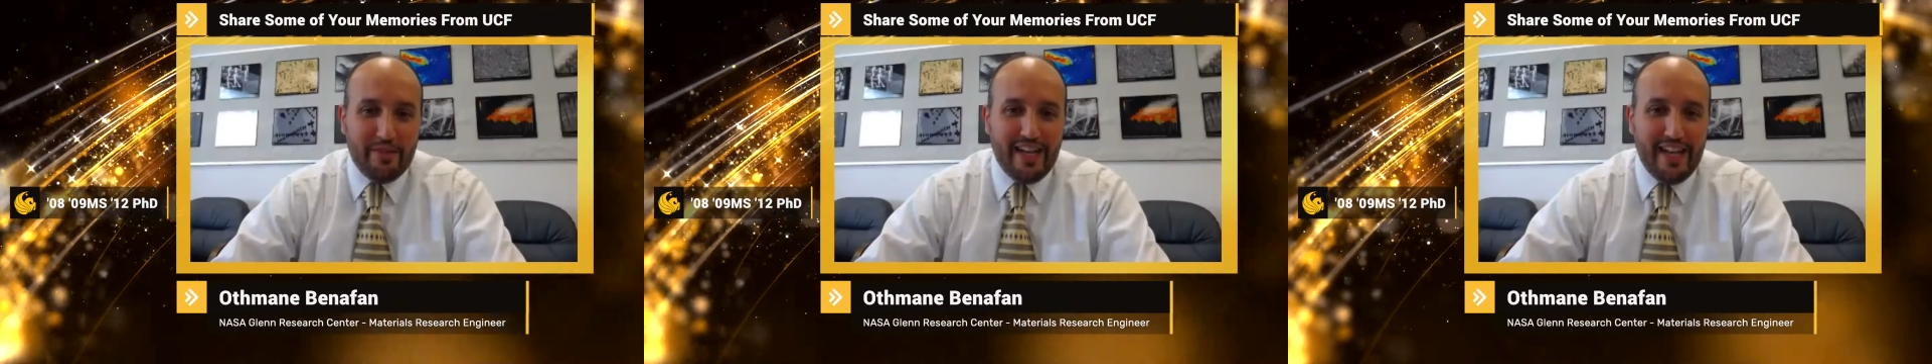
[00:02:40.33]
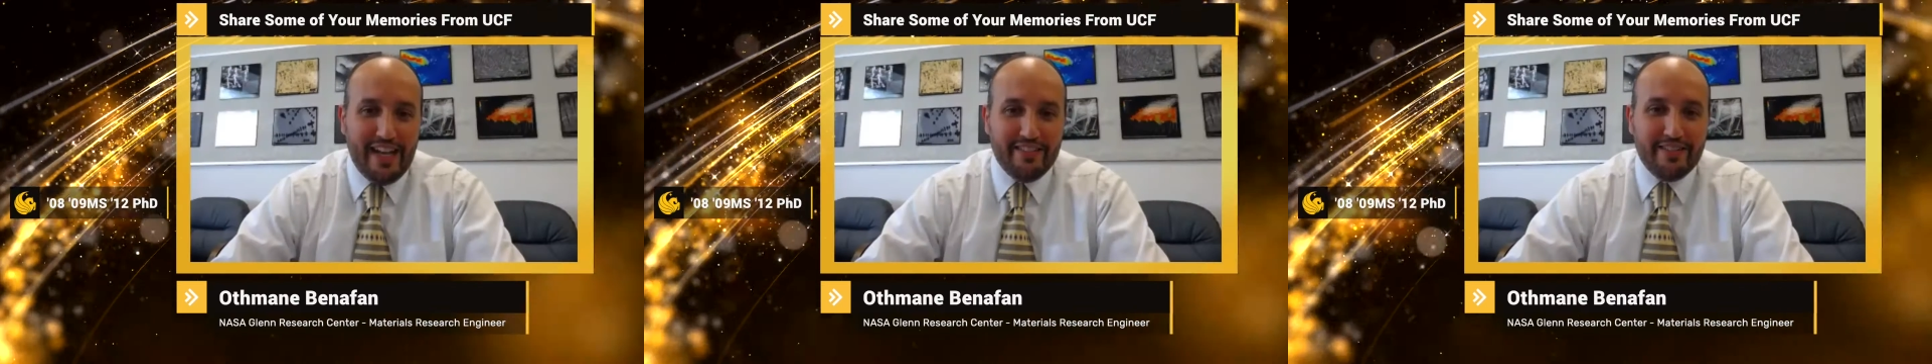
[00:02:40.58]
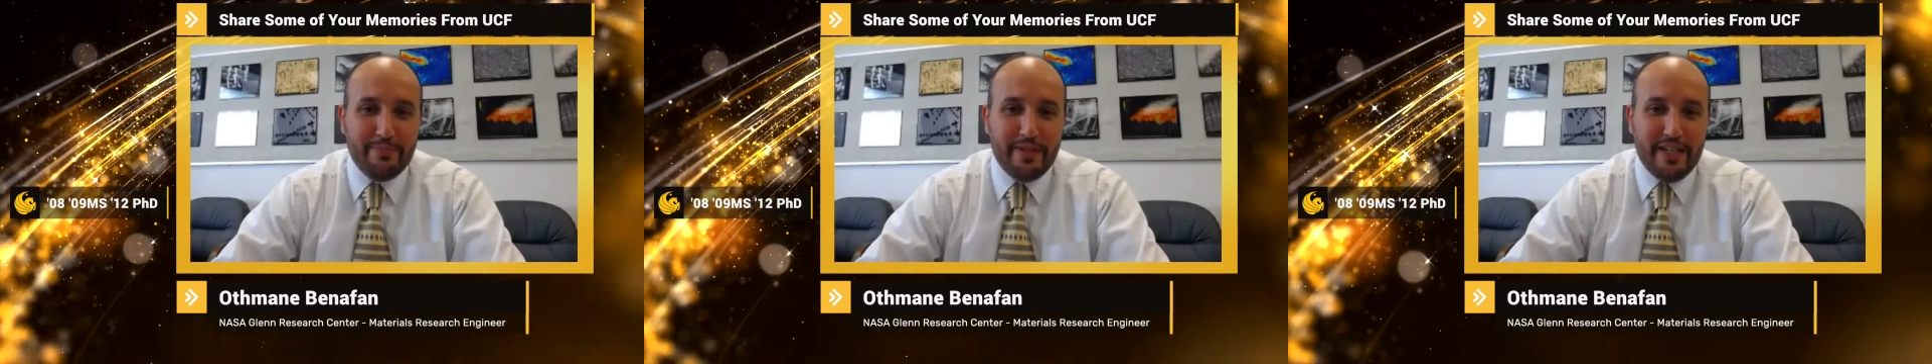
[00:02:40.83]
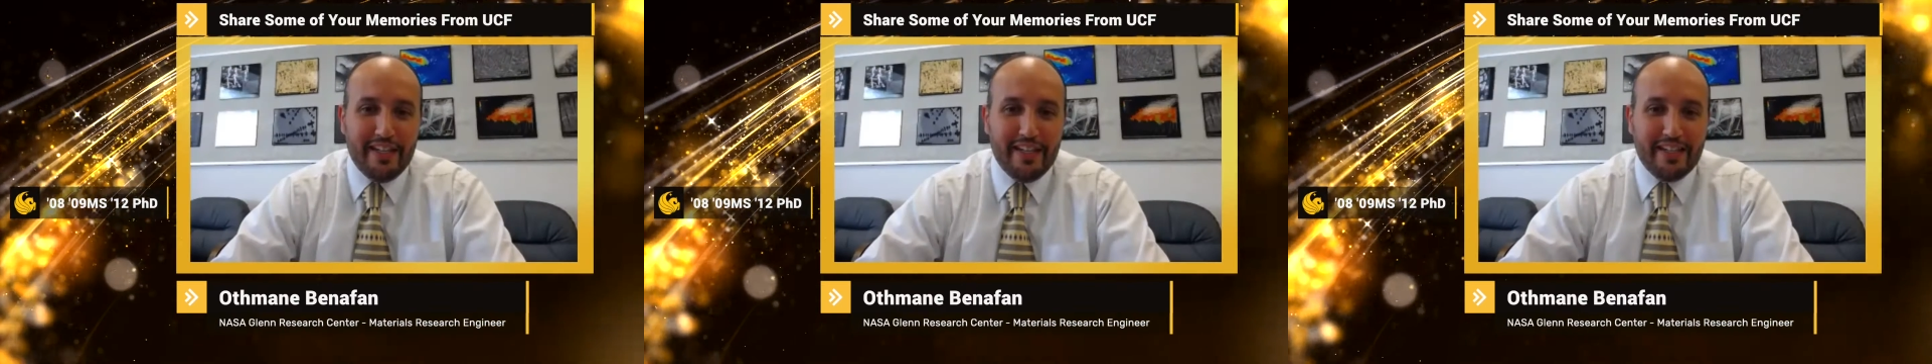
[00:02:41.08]
memory has to
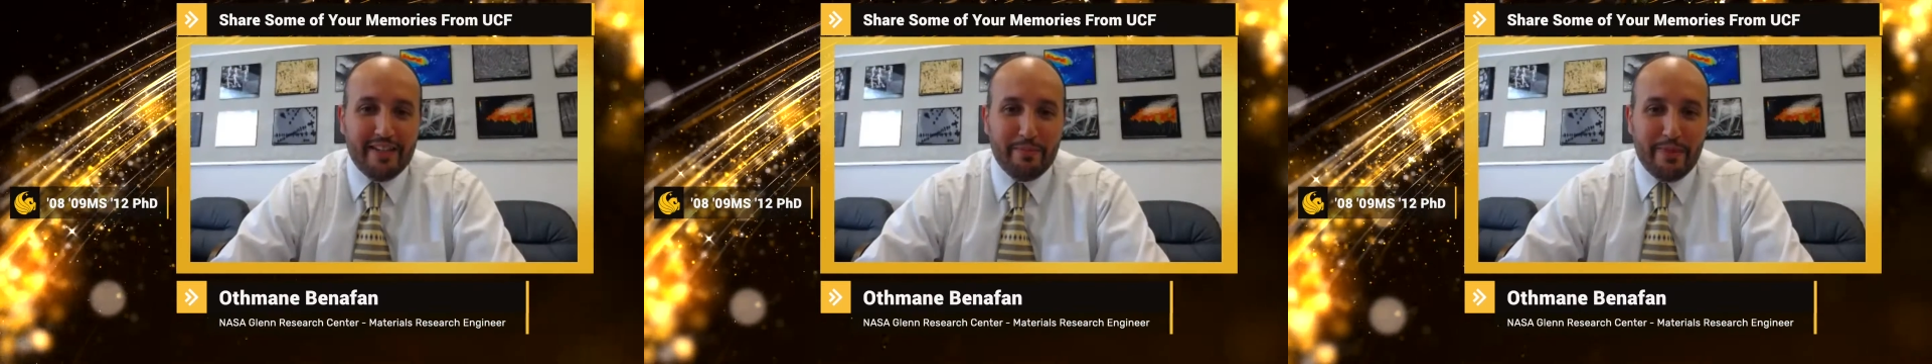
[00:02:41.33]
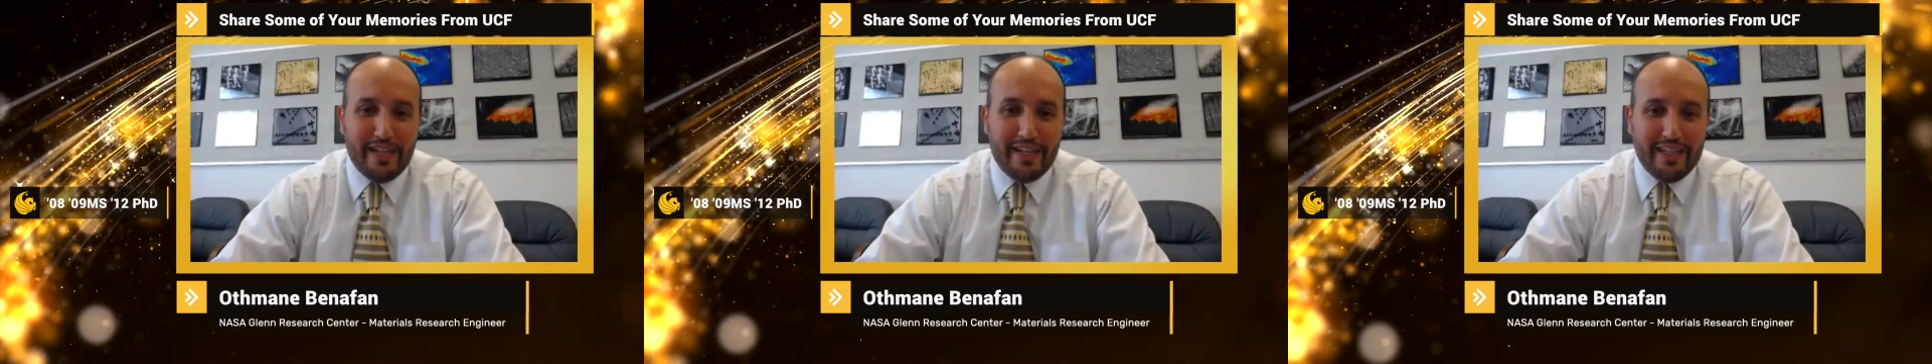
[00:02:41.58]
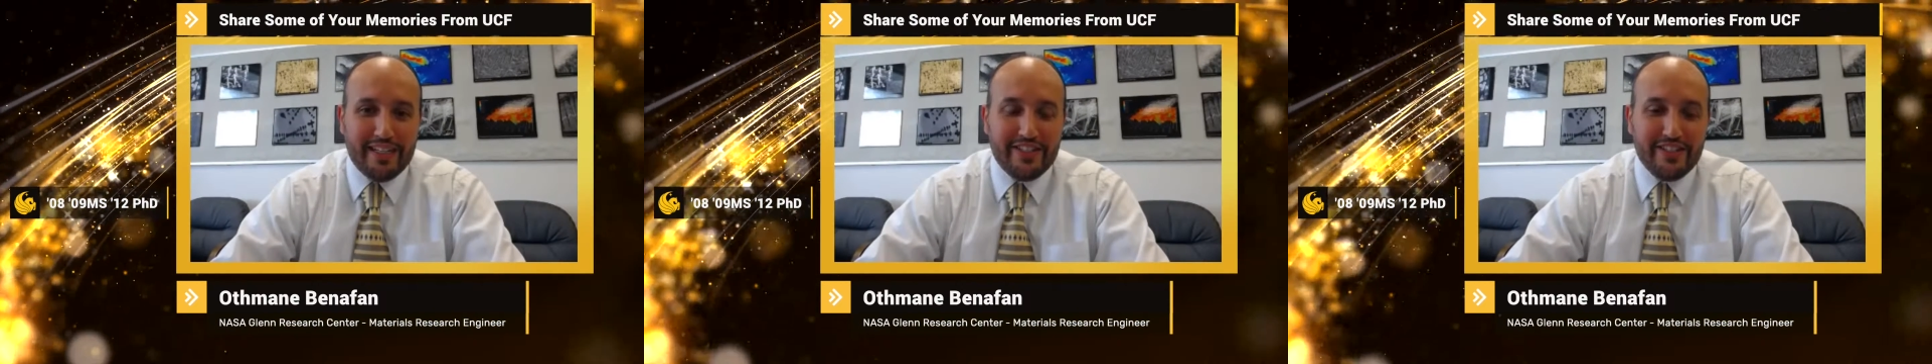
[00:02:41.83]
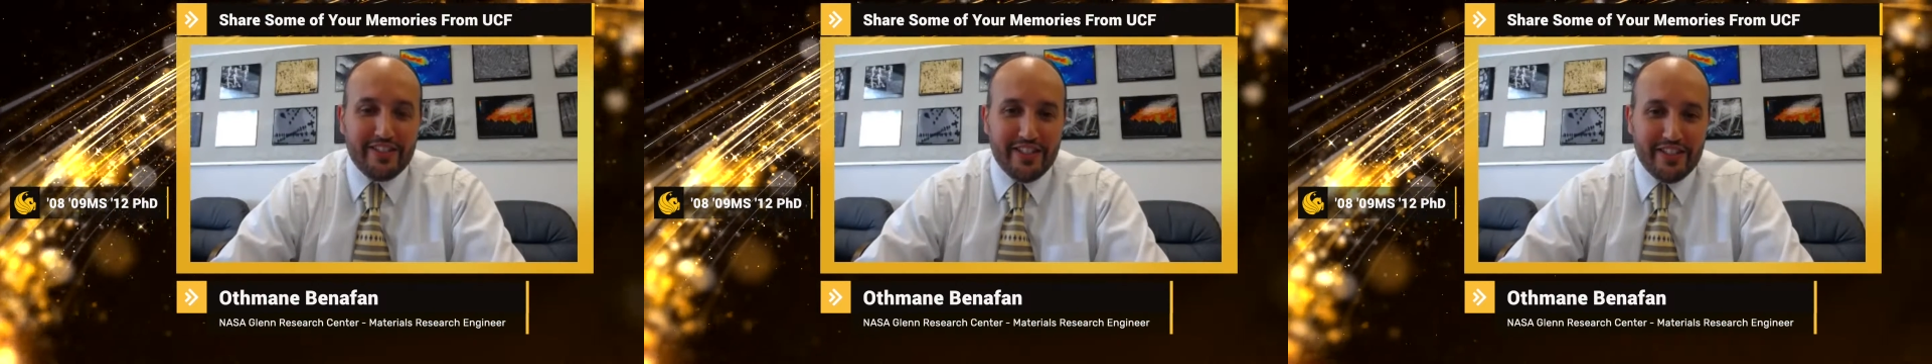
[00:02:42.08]
be my
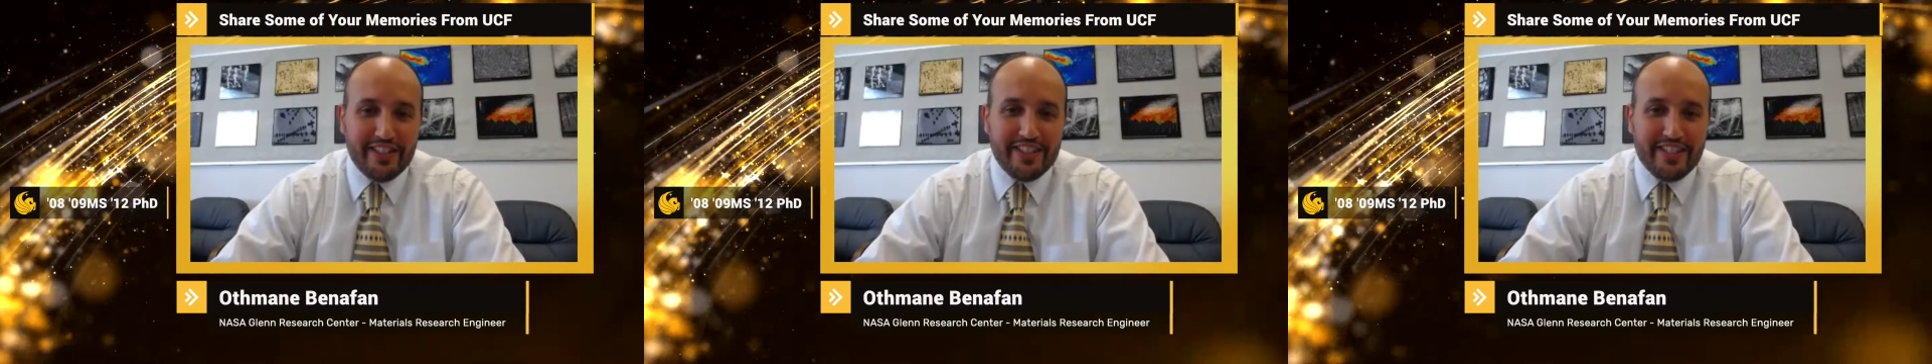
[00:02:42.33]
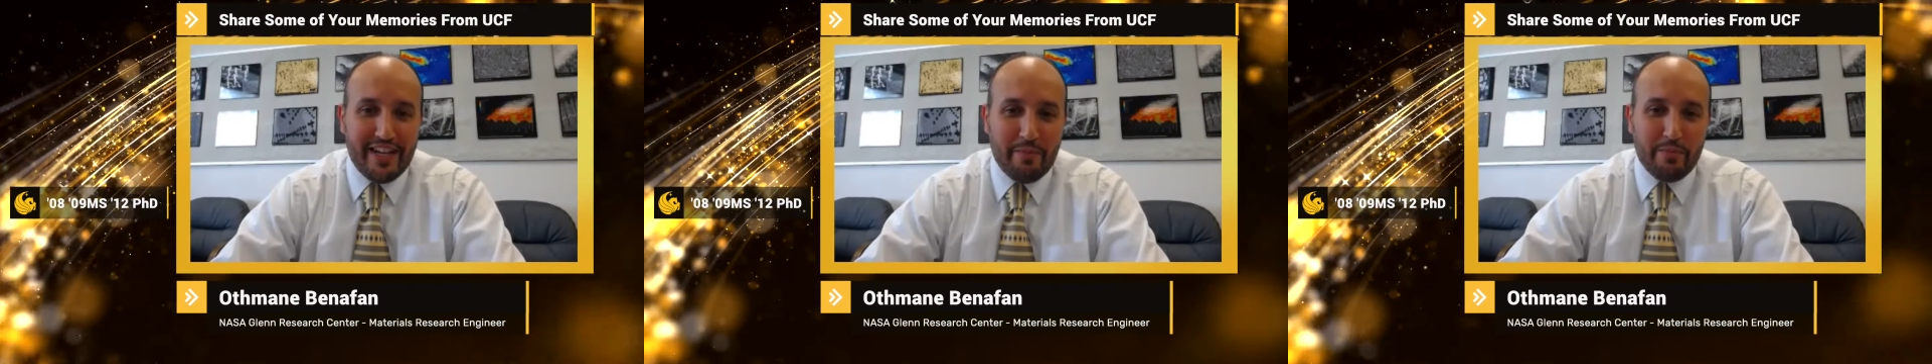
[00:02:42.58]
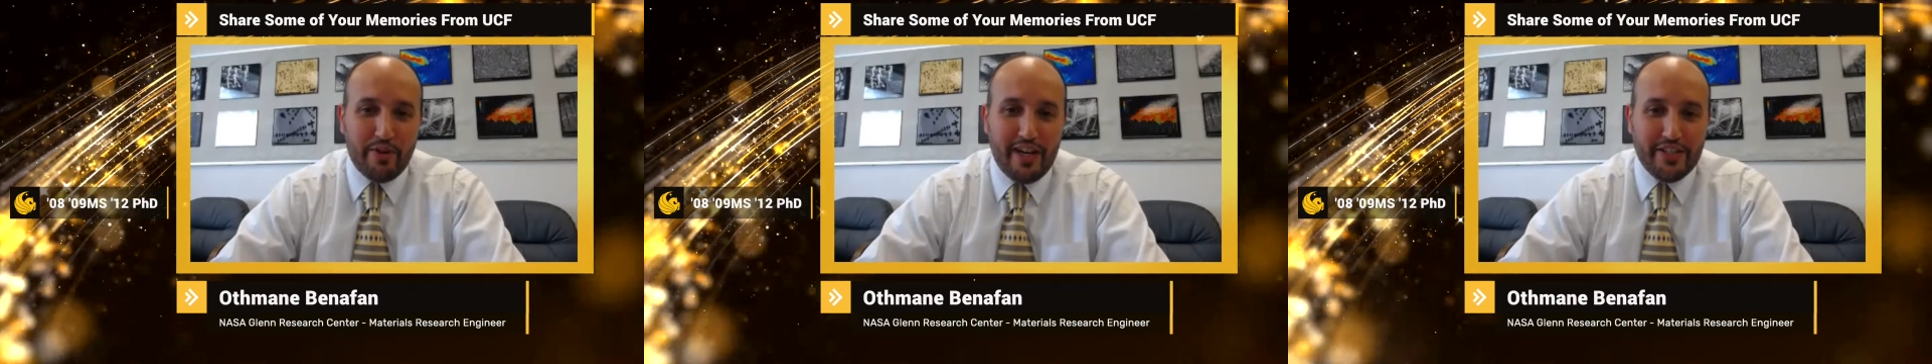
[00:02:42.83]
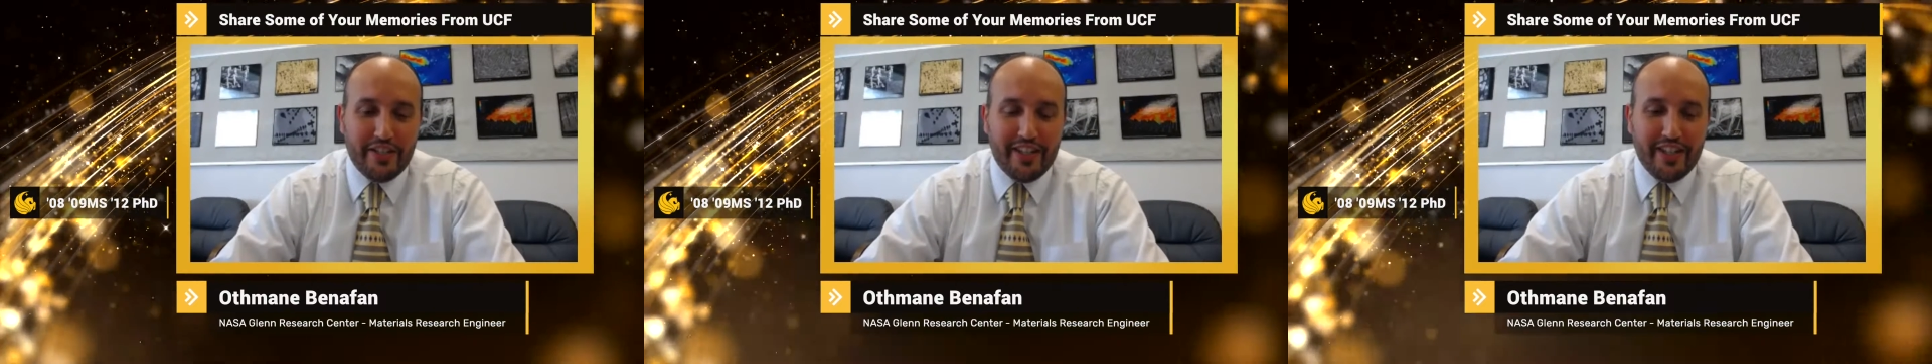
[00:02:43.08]
senior design
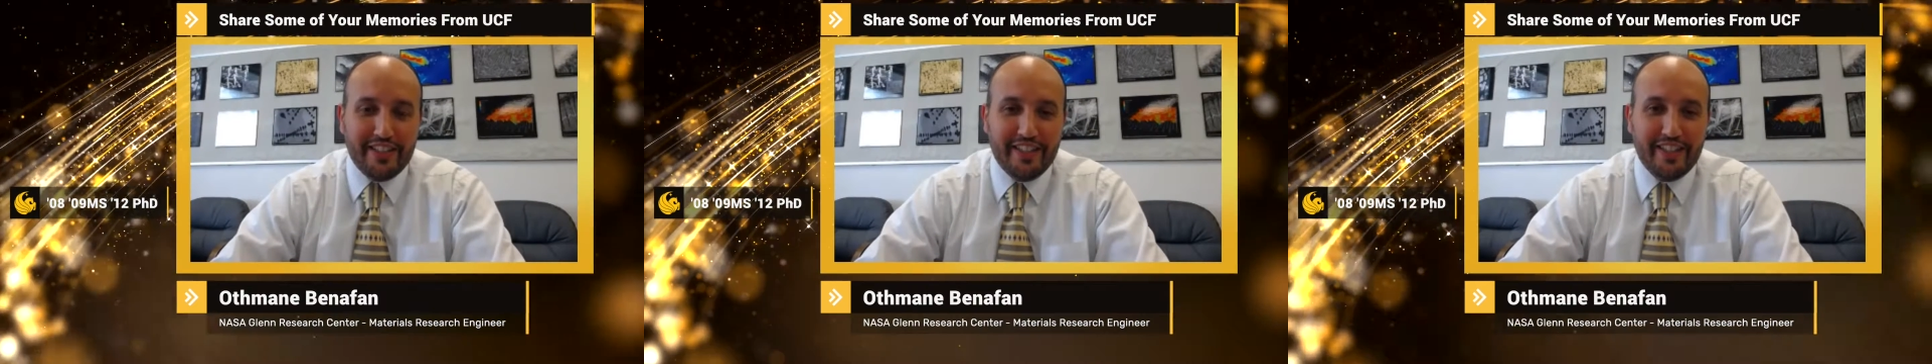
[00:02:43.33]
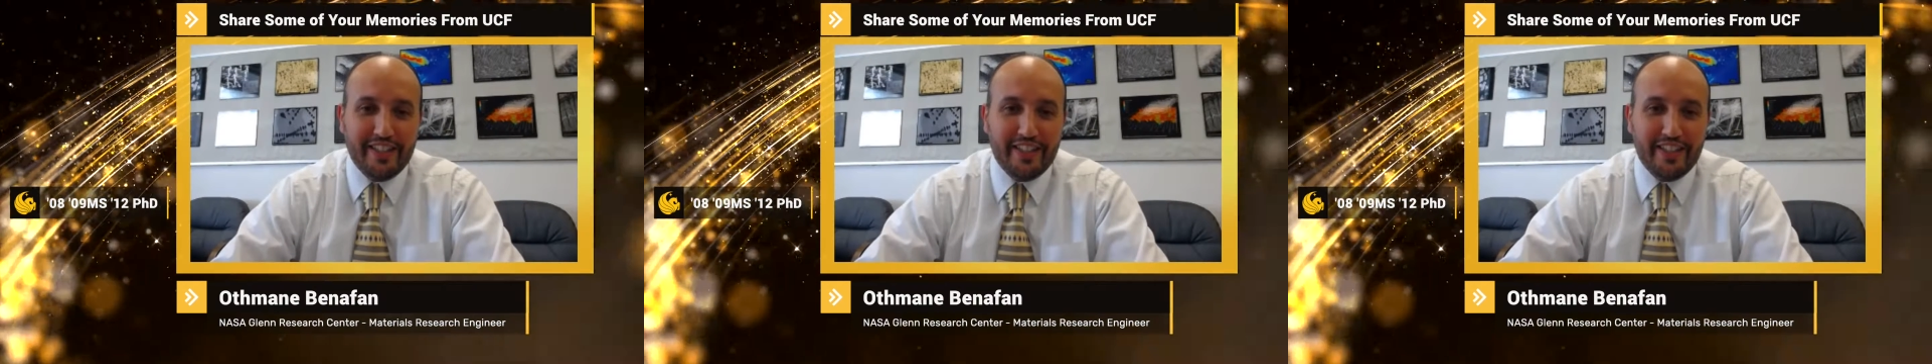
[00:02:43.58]
project